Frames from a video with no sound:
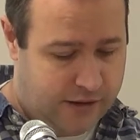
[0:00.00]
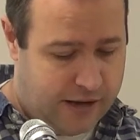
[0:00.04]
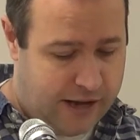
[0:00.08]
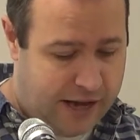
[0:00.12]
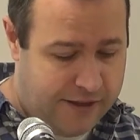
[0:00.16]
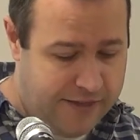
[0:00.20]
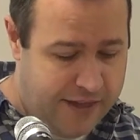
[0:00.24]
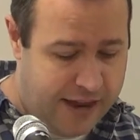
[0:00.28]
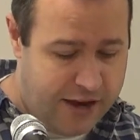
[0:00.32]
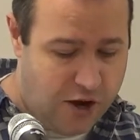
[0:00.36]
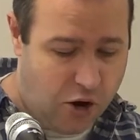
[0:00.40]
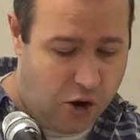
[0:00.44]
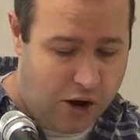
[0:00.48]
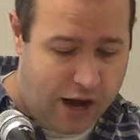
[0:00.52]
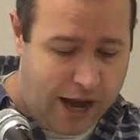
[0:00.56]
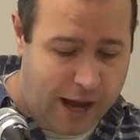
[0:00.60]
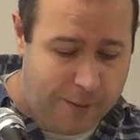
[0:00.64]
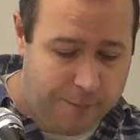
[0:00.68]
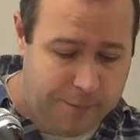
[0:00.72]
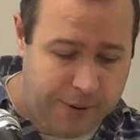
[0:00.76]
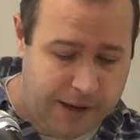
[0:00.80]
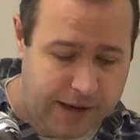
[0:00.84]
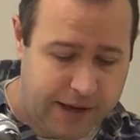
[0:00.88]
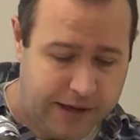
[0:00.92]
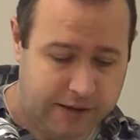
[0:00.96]
And they're not
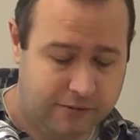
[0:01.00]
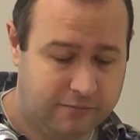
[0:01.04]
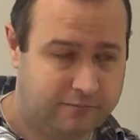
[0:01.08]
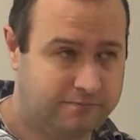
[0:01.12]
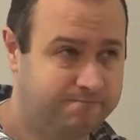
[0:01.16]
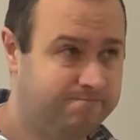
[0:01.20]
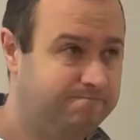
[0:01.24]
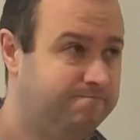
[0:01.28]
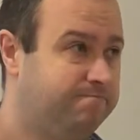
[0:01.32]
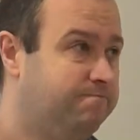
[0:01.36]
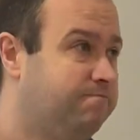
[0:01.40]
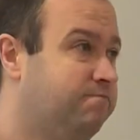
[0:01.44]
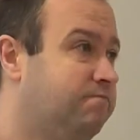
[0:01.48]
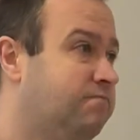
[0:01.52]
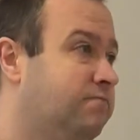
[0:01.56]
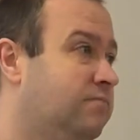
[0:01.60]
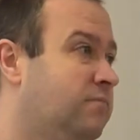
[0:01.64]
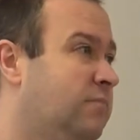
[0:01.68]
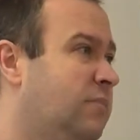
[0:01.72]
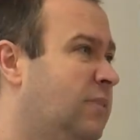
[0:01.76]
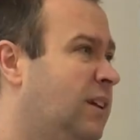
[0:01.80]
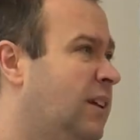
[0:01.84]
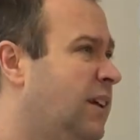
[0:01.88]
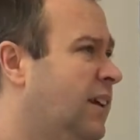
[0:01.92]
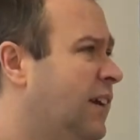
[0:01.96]
happy.
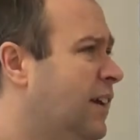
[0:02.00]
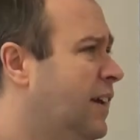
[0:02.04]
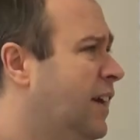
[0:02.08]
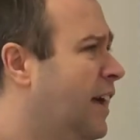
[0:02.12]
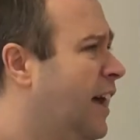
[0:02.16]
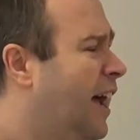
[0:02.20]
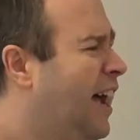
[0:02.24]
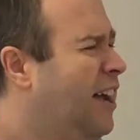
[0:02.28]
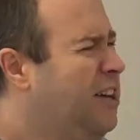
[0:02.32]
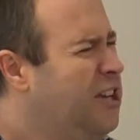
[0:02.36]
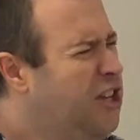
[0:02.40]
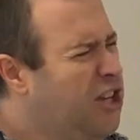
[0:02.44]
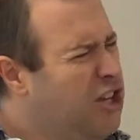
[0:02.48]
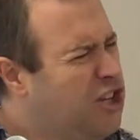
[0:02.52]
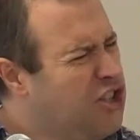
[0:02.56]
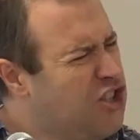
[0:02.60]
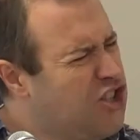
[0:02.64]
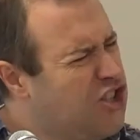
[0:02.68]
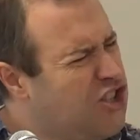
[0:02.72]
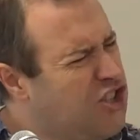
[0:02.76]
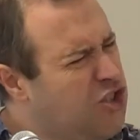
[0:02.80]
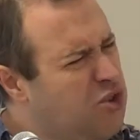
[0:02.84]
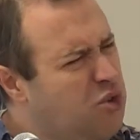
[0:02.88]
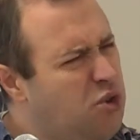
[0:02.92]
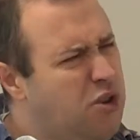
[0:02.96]
And you can
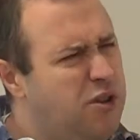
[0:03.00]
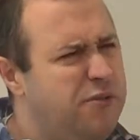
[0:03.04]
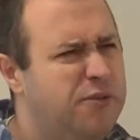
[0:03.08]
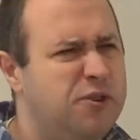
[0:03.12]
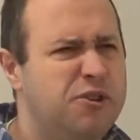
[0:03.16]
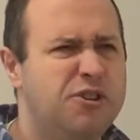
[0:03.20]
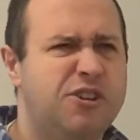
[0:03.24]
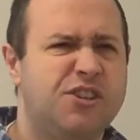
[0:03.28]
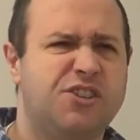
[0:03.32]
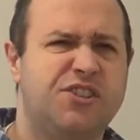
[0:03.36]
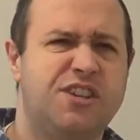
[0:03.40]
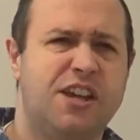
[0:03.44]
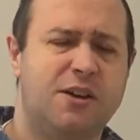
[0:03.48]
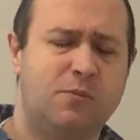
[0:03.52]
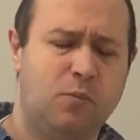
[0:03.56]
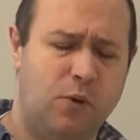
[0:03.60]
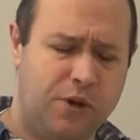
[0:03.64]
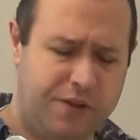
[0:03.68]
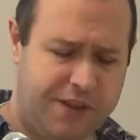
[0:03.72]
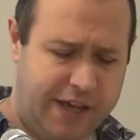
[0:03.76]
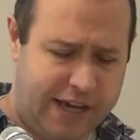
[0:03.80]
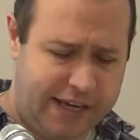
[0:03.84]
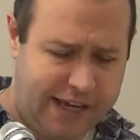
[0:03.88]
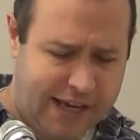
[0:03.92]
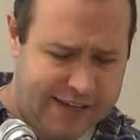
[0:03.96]
sort of understand
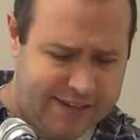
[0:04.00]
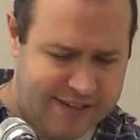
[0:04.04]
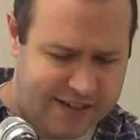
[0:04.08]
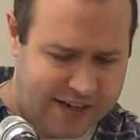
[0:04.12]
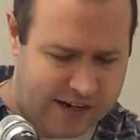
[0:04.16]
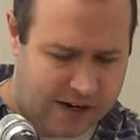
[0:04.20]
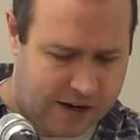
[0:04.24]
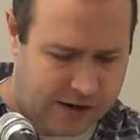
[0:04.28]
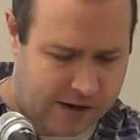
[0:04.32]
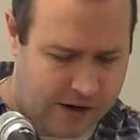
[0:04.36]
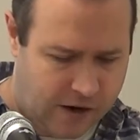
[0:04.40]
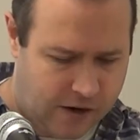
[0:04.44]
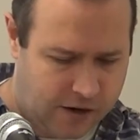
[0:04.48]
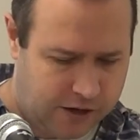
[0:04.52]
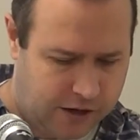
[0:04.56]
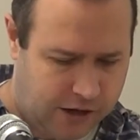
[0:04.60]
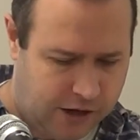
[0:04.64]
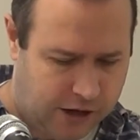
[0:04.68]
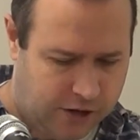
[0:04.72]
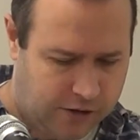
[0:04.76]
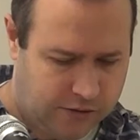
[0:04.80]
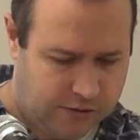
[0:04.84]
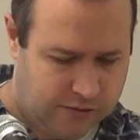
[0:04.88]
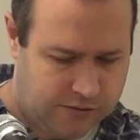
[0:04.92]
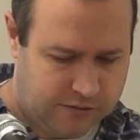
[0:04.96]
what they're getting at, can't
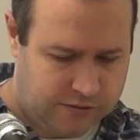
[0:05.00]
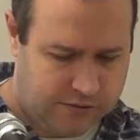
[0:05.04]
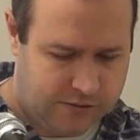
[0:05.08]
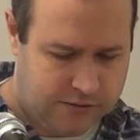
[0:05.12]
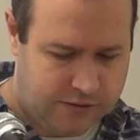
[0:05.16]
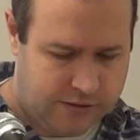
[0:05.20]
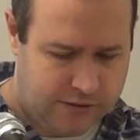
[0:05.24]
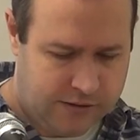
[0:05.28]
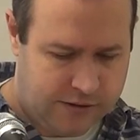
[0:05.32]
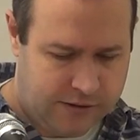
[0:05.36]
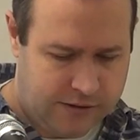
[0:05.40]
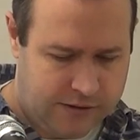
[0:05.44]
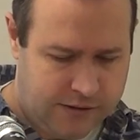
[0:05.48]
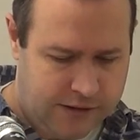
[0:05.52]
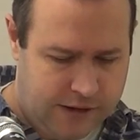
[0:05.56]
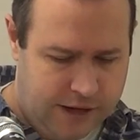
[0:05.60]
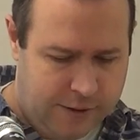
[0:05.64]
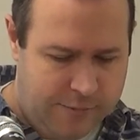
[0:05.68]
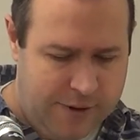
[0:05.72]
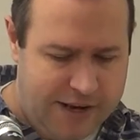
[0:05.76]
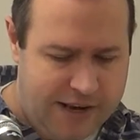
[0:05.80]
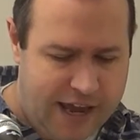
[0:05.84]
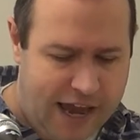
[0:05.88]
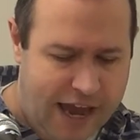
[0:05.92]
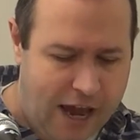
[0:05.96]
you?
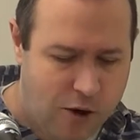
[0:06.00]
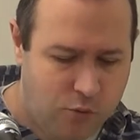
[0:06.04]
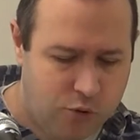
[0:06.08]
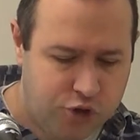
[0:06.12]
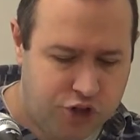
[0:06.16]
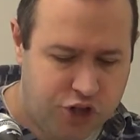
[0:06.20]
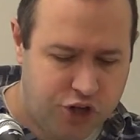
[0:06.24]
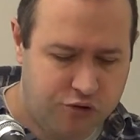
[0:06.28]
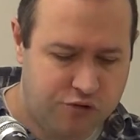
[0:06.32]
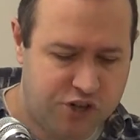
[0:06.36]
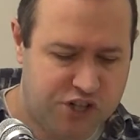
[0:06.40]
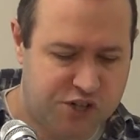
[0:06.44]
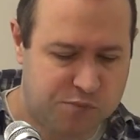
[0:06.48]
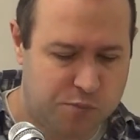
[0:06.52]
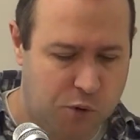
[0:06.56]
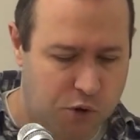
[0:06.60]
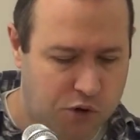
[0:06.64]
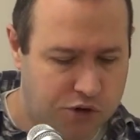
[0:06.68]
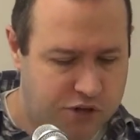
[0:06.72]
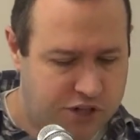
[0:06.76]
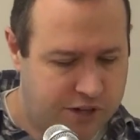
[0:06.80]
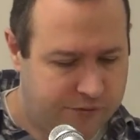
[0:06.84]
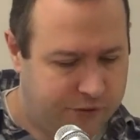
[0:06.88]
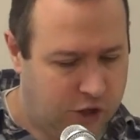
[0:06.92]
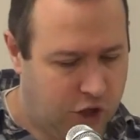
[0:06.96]
I mean, how would you
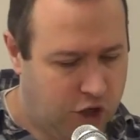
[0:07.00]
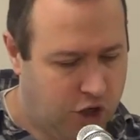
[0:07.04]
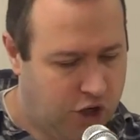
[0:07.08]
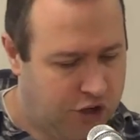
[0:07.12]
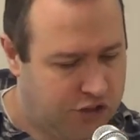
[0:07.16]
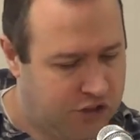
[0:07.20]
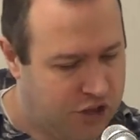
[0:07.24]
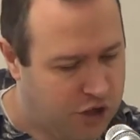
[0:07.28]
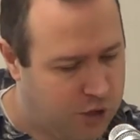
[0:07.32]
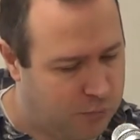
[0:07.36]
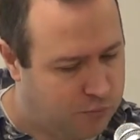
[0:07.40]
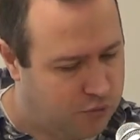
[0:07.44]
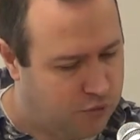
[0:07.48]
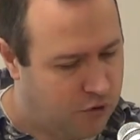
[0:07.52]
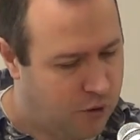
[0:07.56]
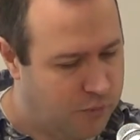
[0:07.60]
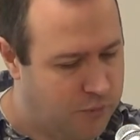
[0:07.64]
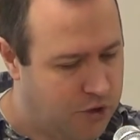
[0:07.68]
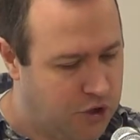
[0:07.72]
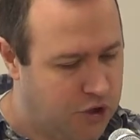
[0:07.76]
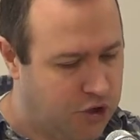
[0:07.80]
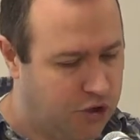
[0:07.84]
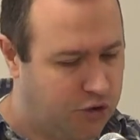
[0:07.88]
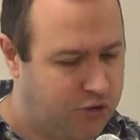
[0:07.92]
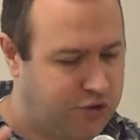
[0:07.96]
respond if you heard that a
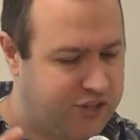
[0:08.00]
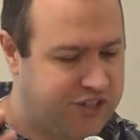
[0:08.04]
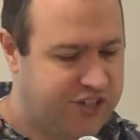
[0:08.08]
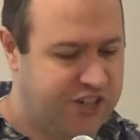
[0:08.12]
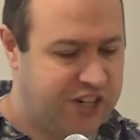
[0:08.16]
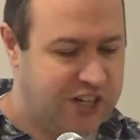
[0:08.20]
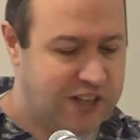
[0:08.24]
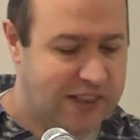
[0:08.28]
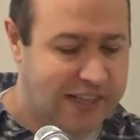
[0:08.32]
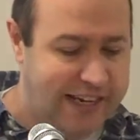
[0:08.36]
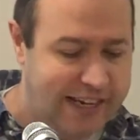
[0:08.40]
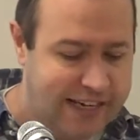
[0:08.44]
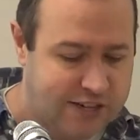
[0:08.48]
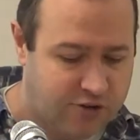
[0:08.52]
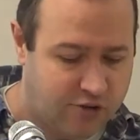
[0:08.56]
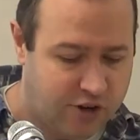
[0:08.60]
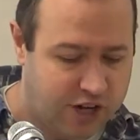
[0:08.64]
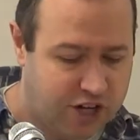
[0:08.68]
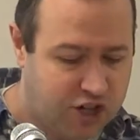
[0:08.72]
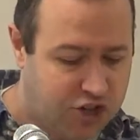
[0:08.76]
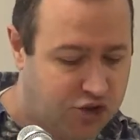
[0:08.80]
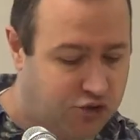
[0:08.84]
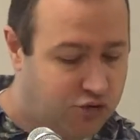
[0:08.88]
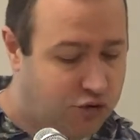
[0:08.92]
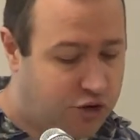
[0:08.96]
prominent Christian leader
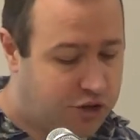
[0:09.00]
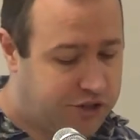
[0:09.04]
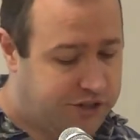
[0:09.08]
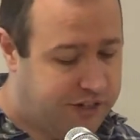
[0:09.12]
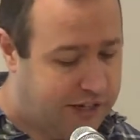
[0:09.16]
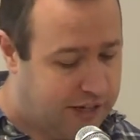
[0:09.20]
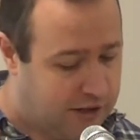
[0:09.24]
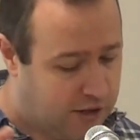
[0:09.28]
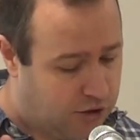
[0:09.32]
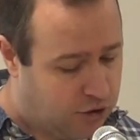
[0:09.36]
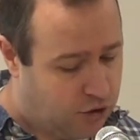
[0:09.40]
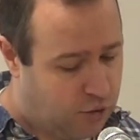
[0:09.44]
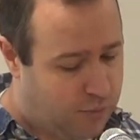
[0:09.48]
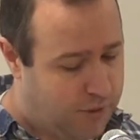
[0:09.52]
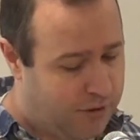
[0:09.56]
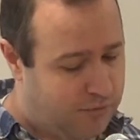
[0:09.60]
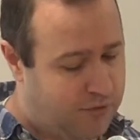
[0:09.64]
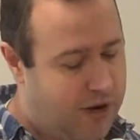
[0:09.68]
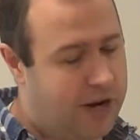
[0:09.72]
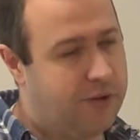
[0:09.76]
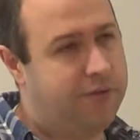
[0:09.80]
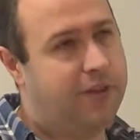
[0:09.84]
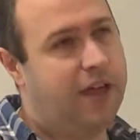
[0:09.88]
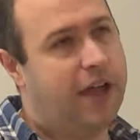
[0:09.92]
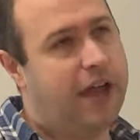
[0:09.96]
had a drug dealer coming
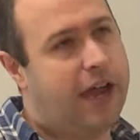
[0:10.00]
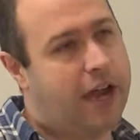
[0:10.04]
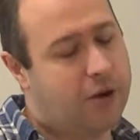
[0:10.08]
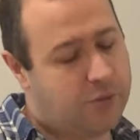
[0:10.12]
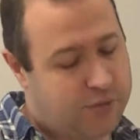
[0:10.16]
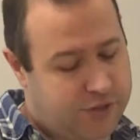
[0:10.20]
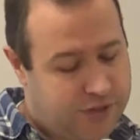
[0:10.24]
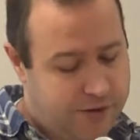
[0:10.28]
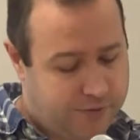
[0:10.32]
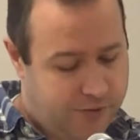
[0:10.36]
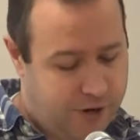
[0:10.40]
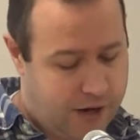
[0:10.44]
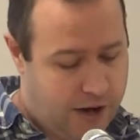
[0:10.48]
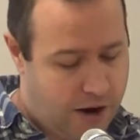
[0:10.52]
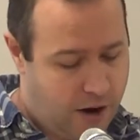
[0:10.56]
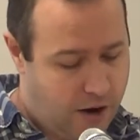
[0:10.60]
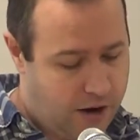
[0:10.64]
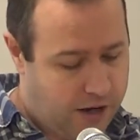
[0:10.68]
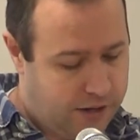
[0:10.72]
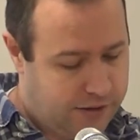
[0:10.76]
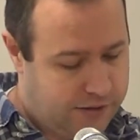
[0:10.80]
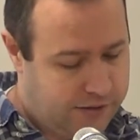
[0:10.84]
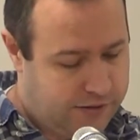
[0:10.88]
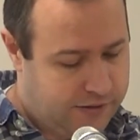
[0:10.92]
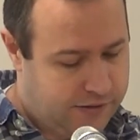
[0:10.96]
round their house every
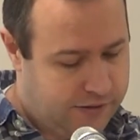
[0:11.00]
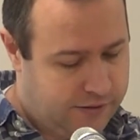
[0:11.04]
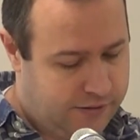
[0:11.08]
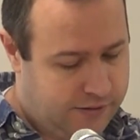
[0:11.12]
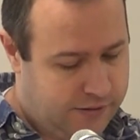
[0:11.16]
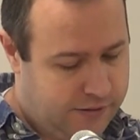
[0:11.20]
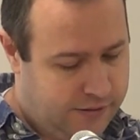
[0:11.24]
night?